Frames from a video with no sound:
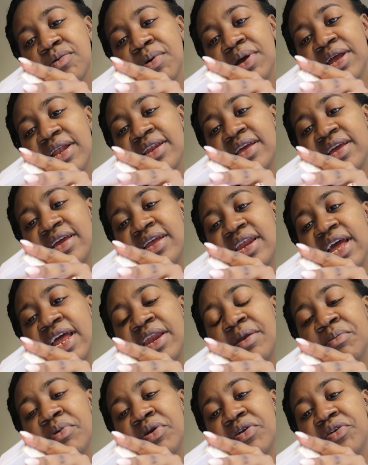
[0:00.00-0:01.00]
Squalene
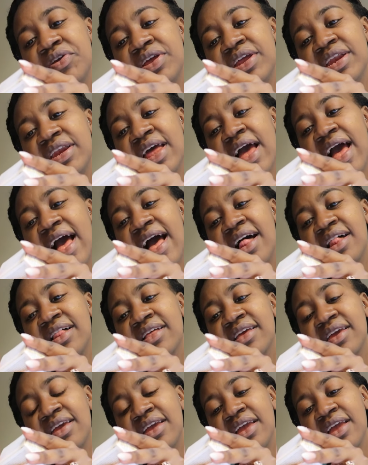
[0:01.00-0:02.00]
and Marine
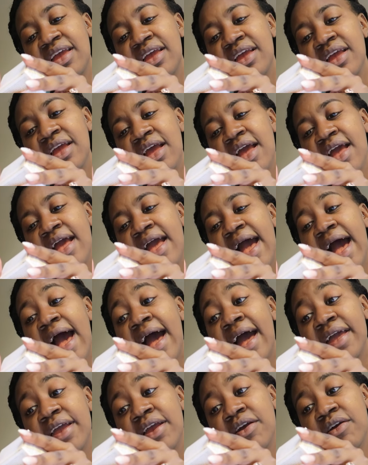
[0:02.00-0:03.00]
Algae
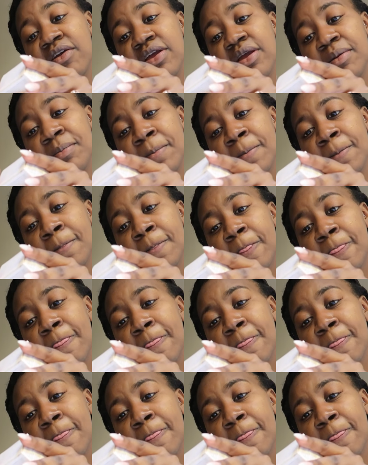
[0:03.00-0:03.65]
Eye Cream,